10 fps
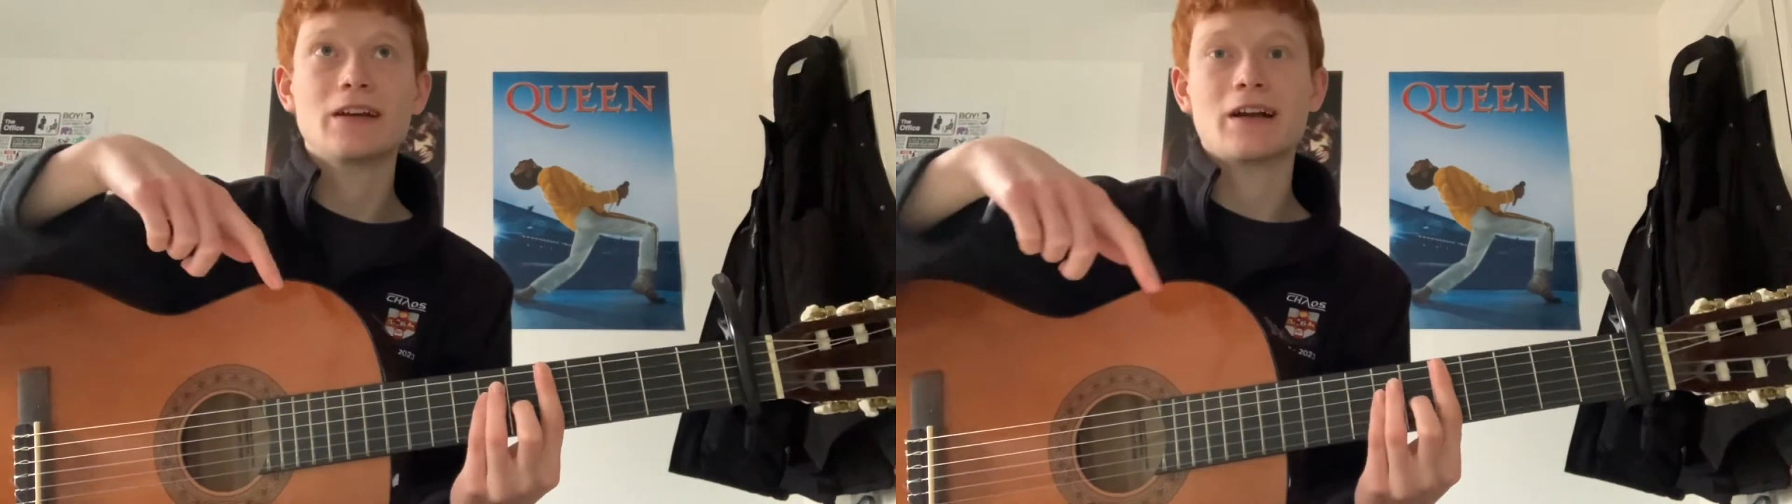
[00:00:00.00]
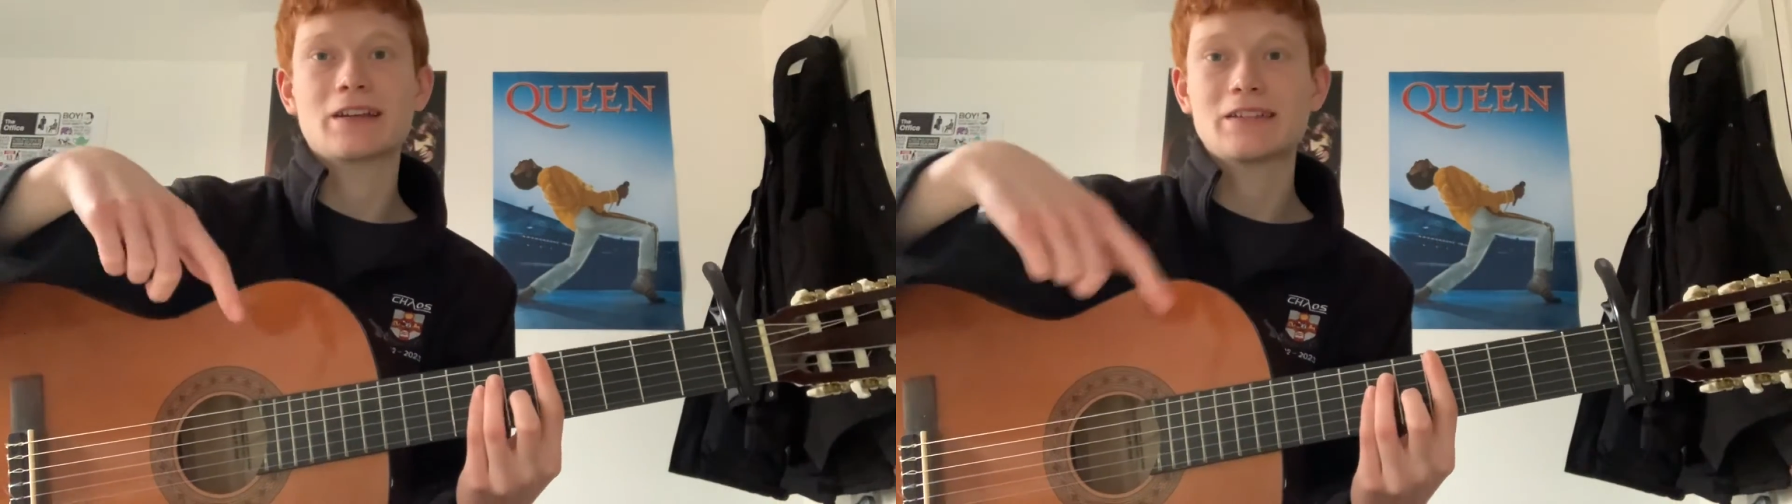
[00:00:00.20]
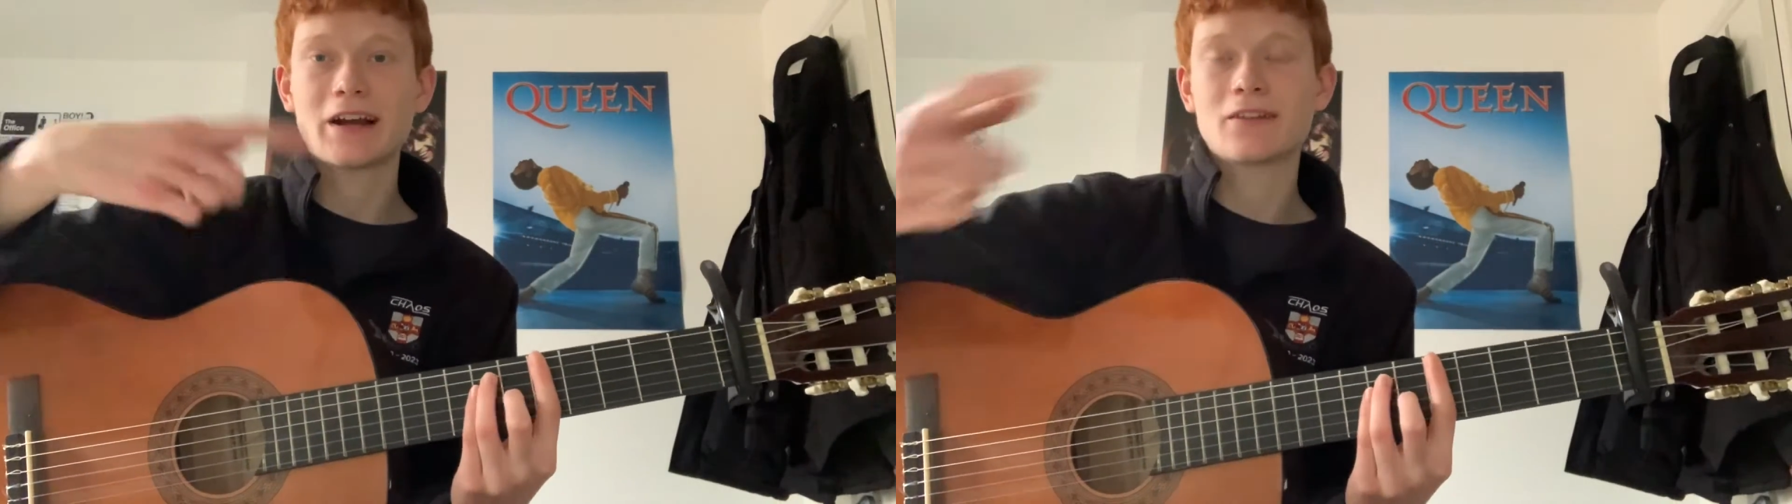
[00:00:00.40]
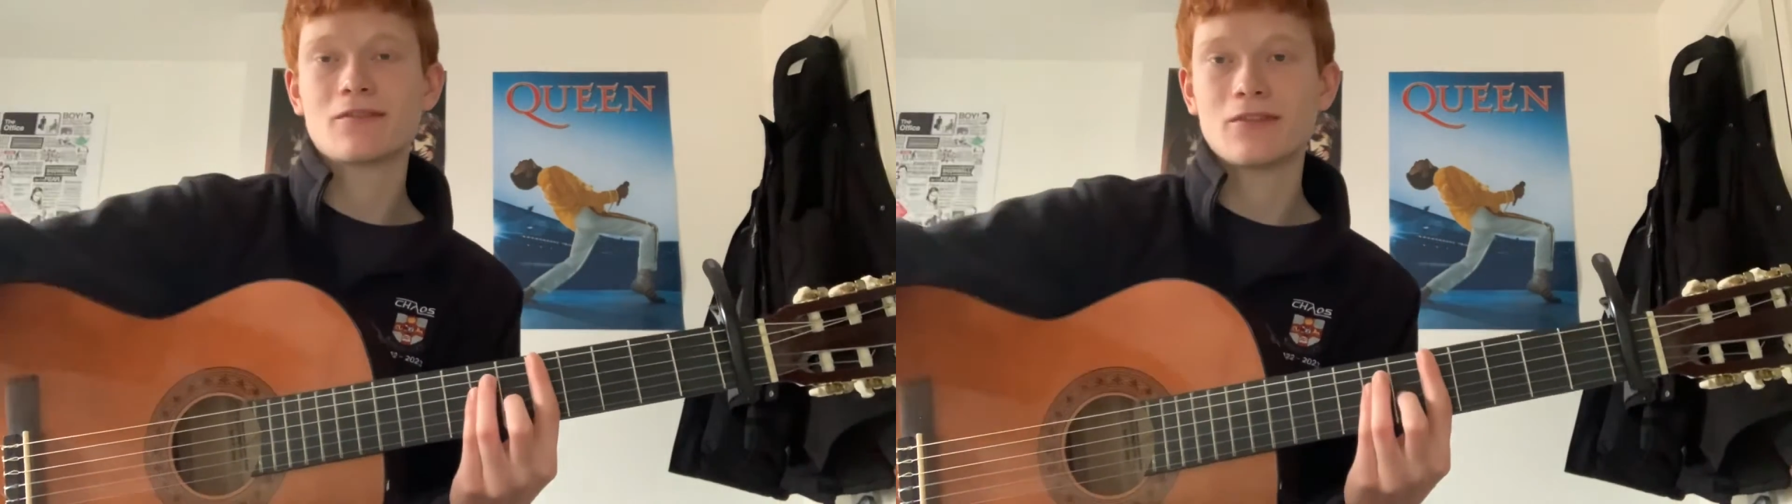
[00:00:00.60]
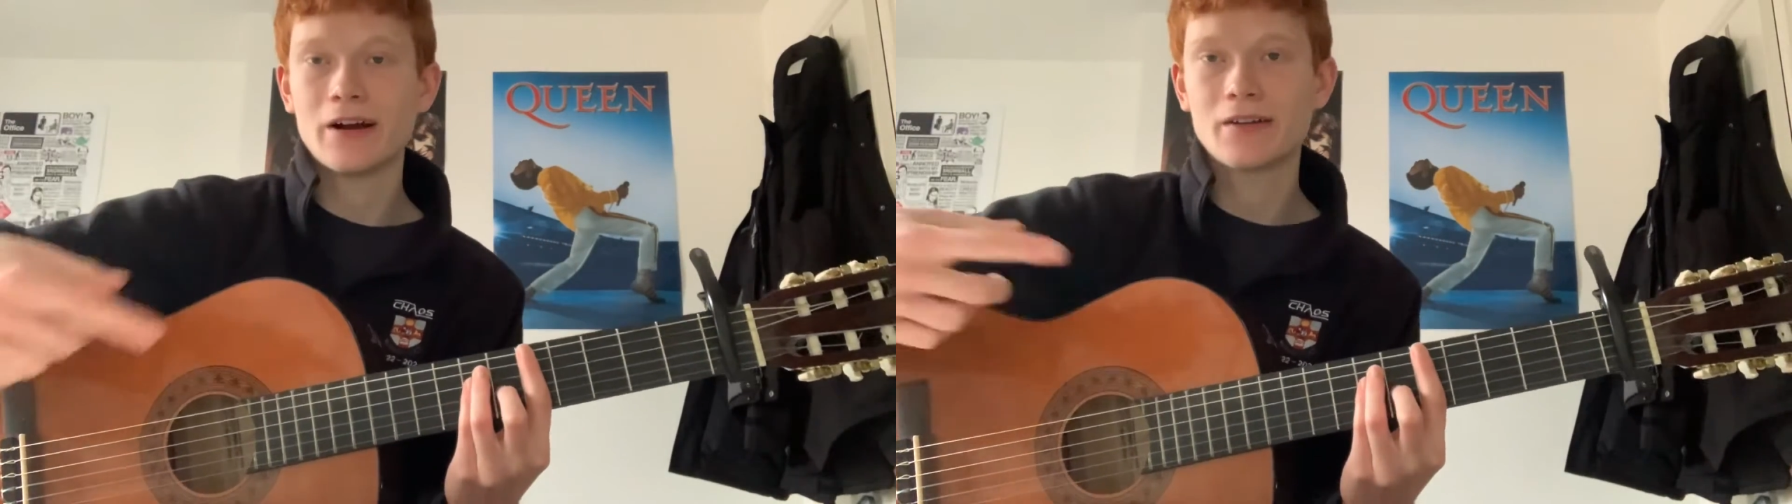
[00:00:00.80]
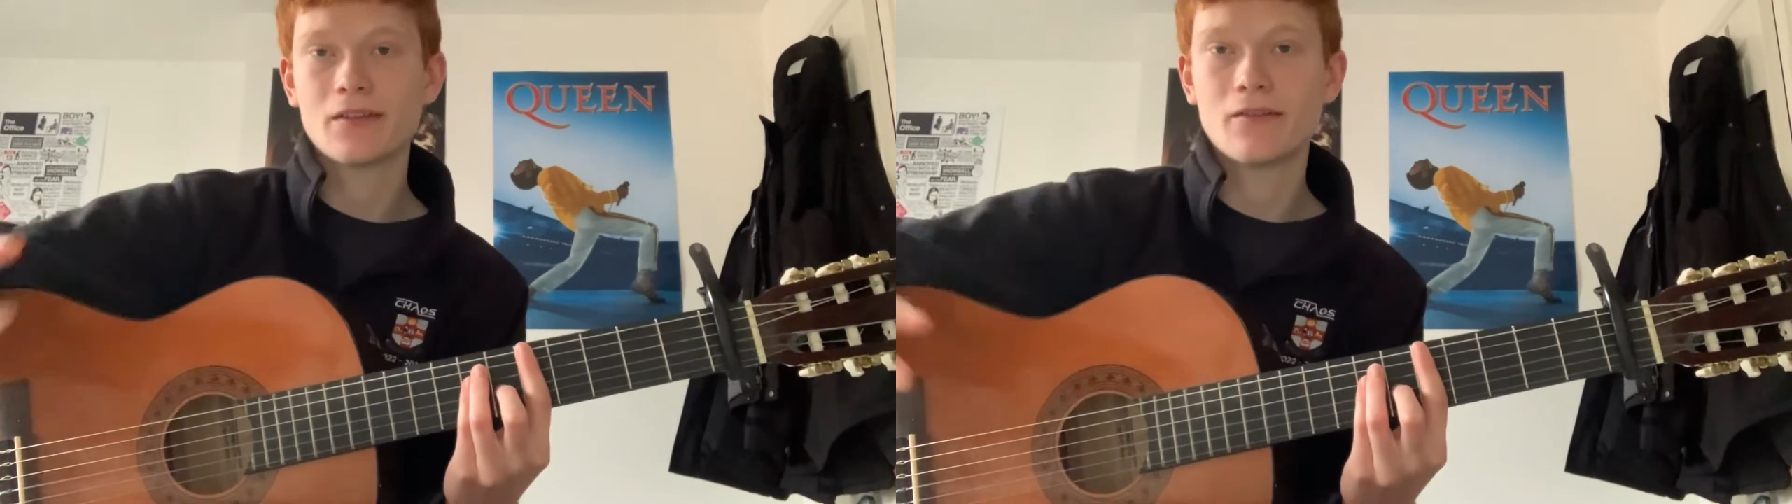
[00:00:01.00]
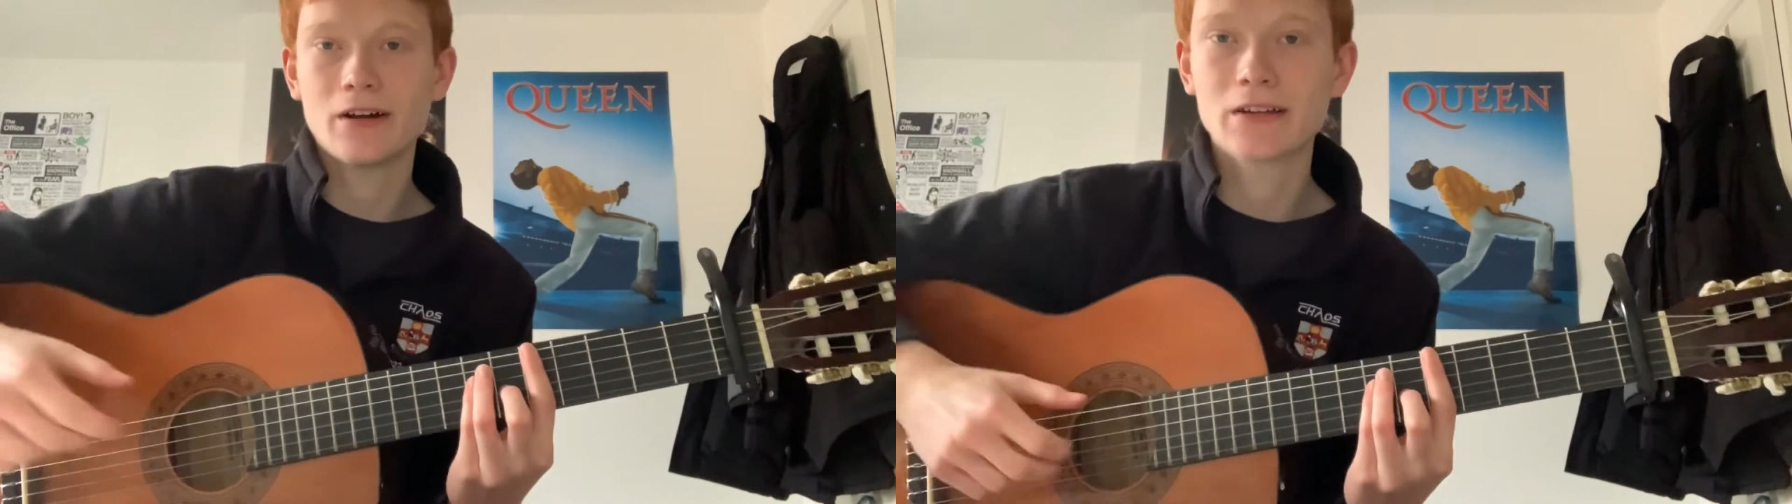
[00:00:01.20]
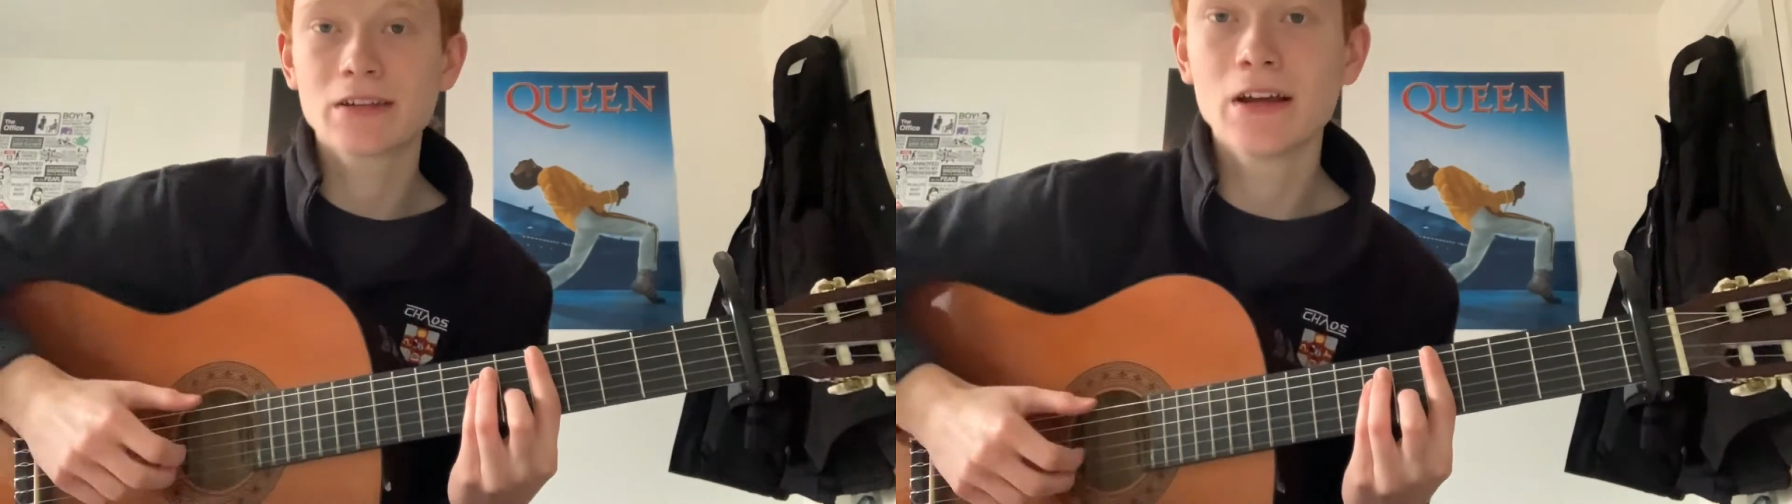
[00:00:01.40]
kind of 2nd round of the
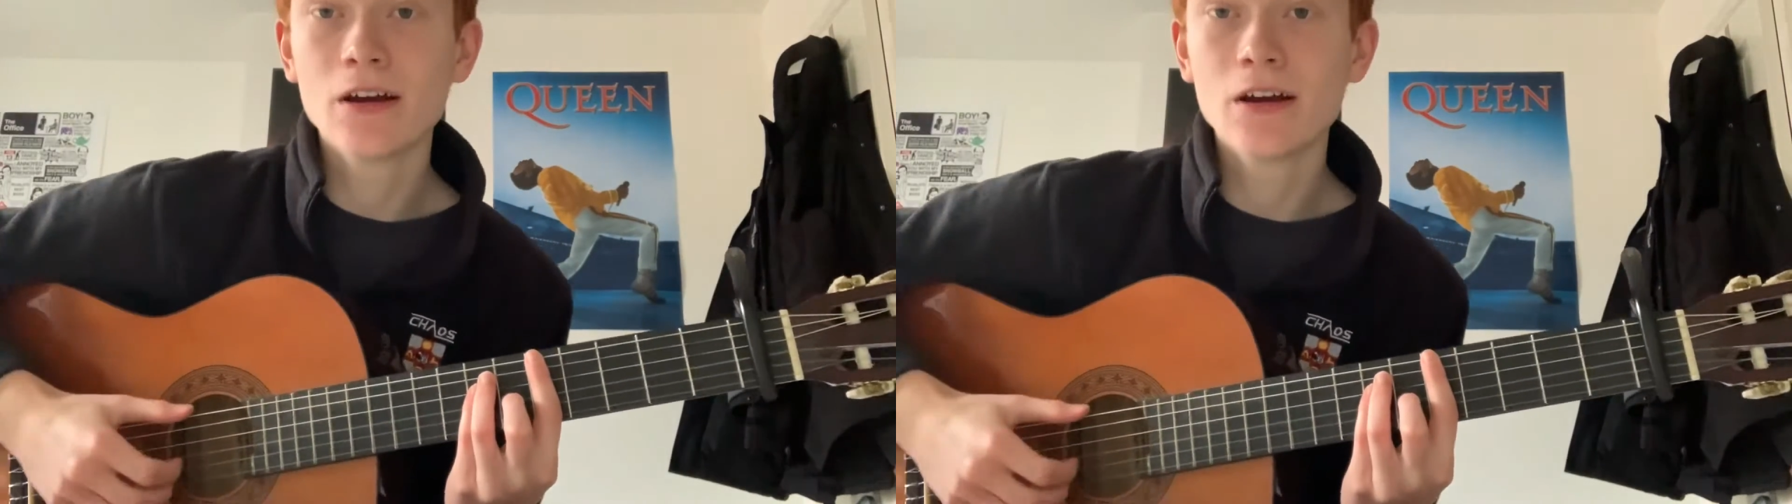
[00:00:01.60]
verse.